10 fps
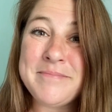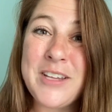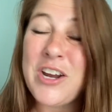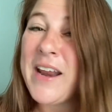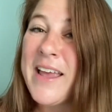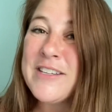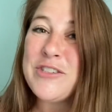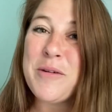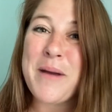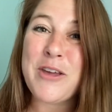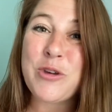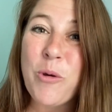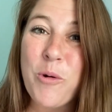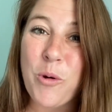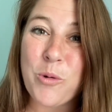They're going to ask you about
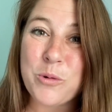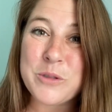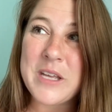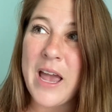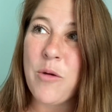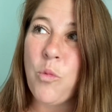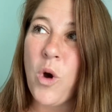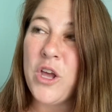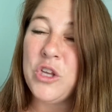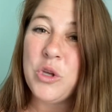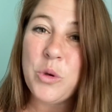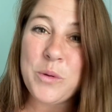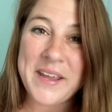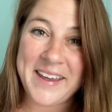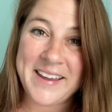your goals and what
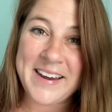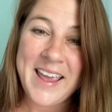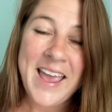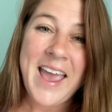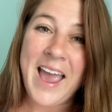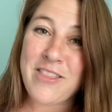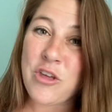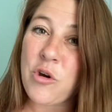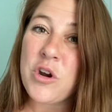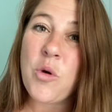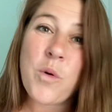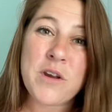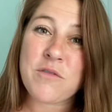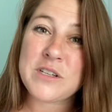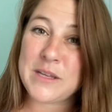you need, and they're going to
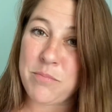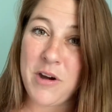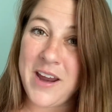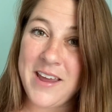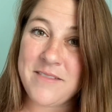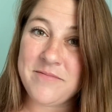want to reciprocate.